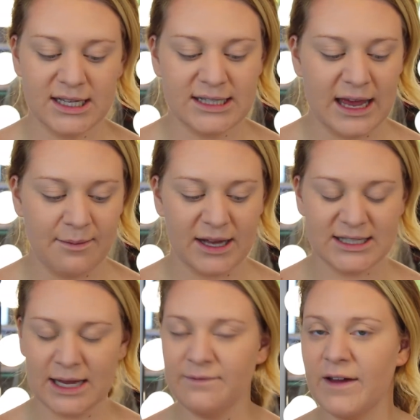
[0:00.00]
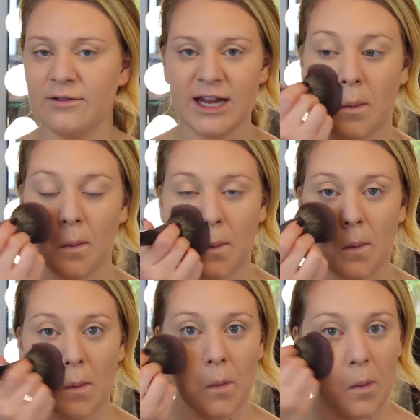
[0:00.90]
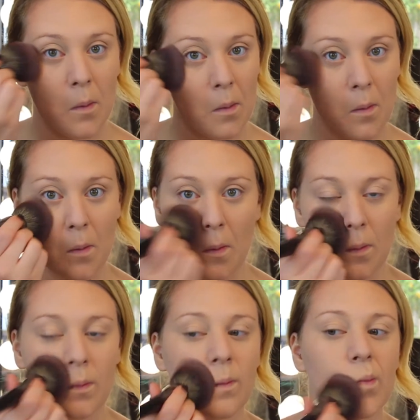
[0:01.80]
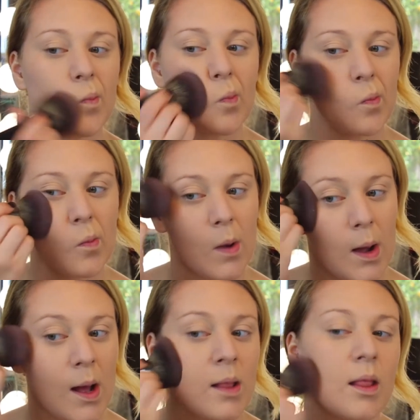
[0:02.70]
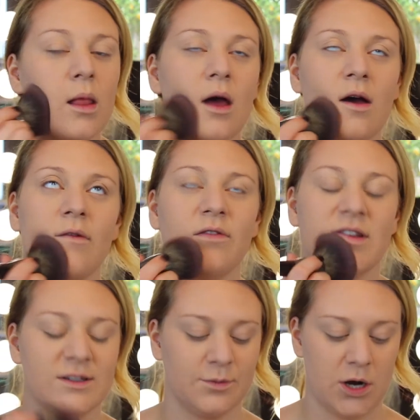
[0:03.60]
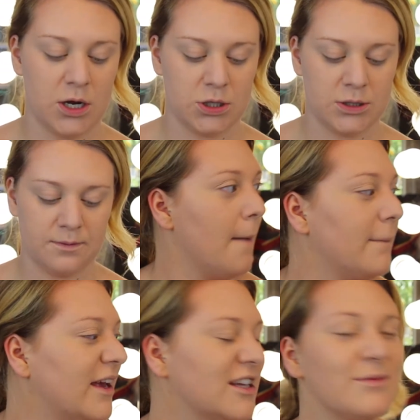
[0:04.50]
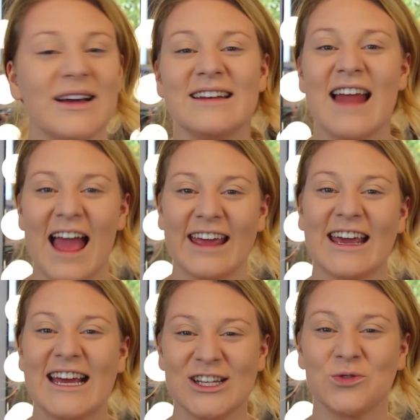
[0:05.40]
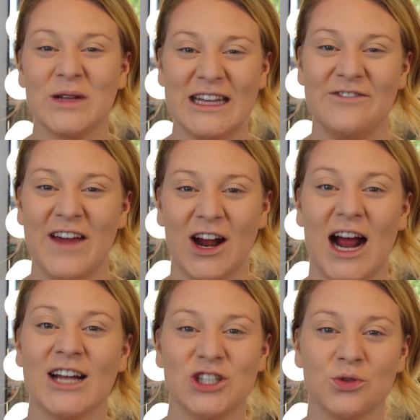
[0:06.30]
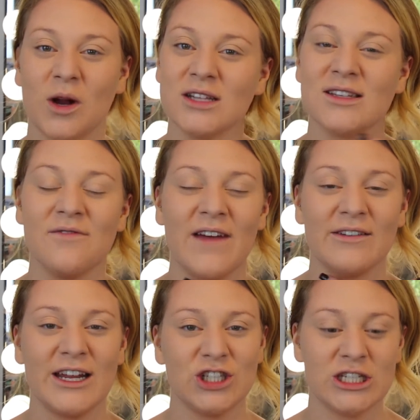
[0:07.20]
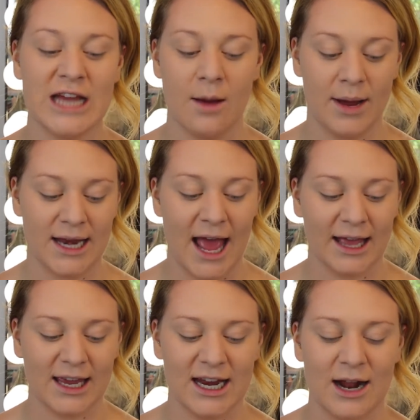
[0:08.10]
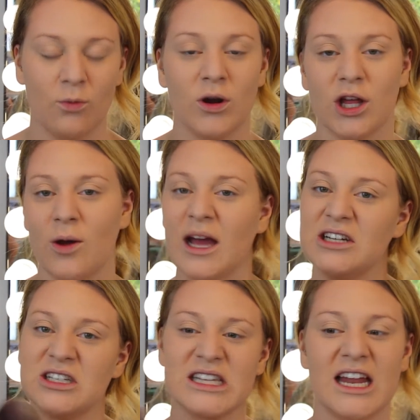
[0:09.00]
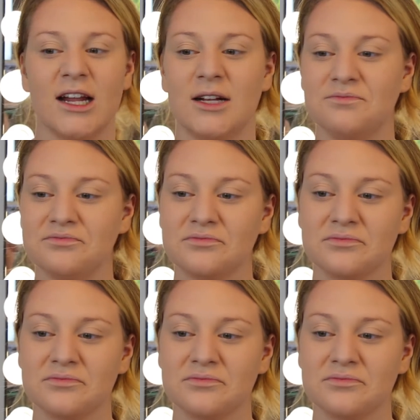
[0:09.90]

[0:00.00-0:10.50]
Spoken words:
this in my same foundation powder, my Cover FX, and just kind of stamp this. Because my neck is really fair, I do run some foundation down my neck, and I want to go ahead and just kind of